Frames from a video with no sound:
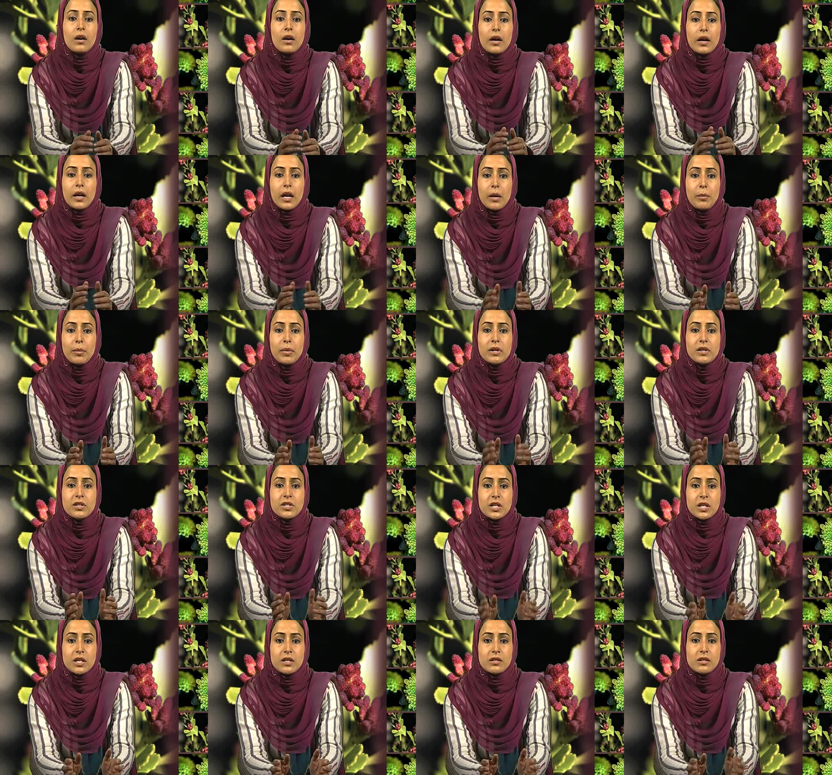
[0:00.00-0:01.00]
Rapid
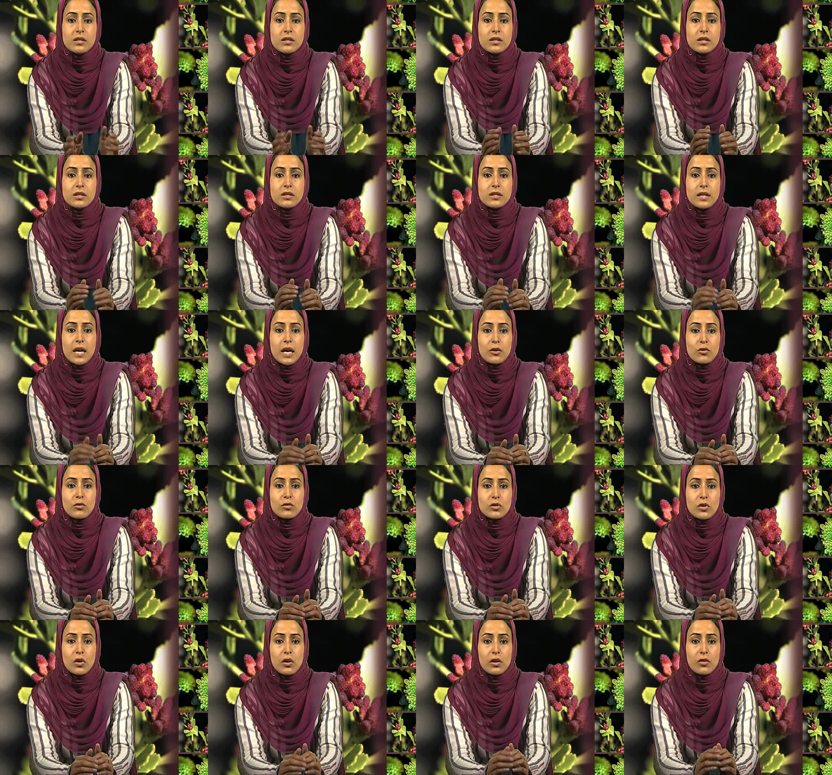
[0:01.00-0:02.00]
changes in
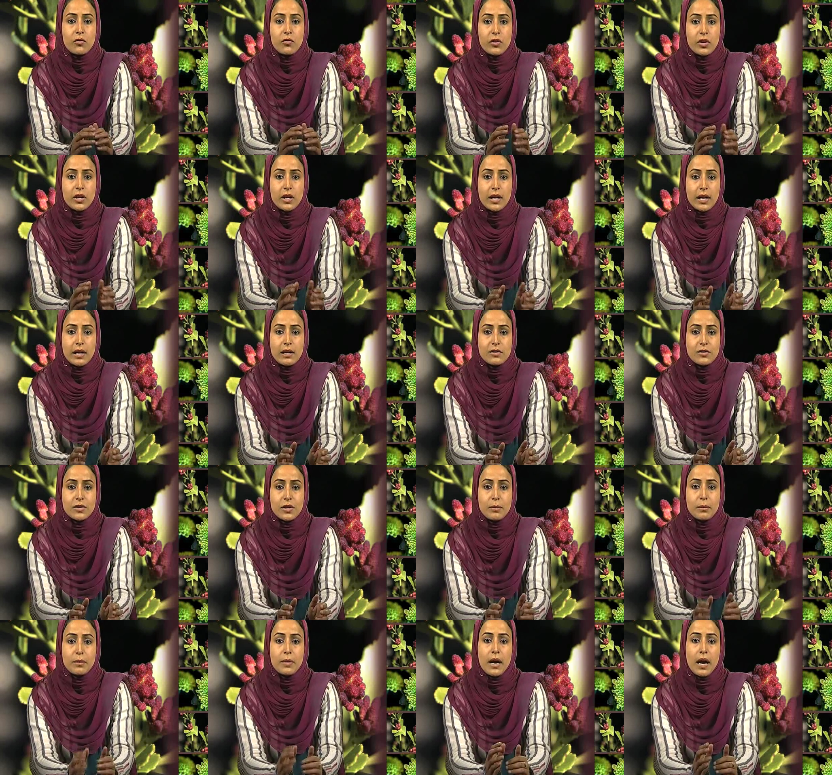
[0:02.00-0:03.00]
cytosolic free
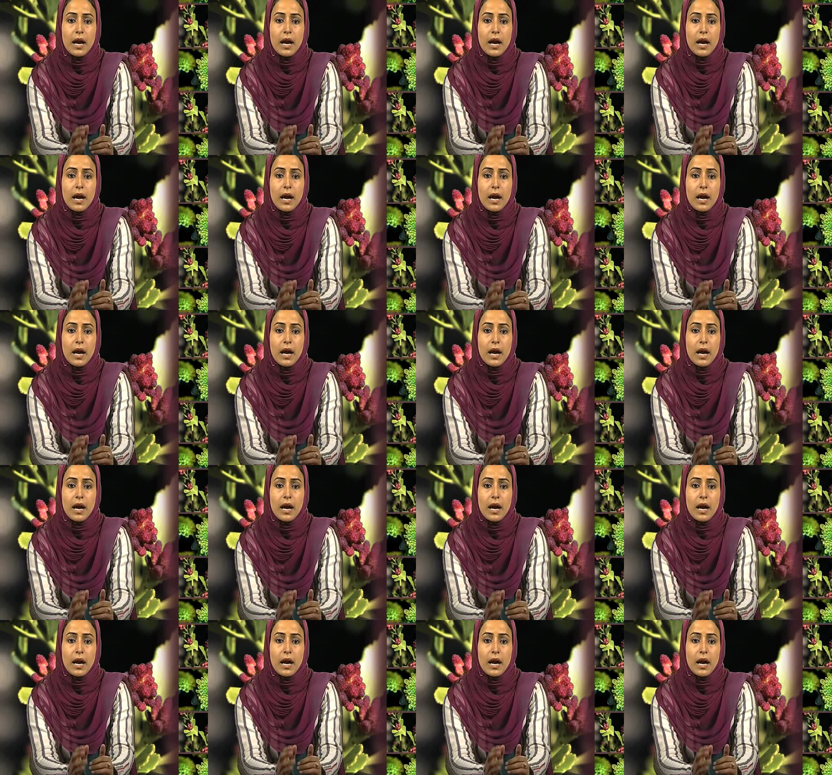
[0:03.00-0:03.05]
calcium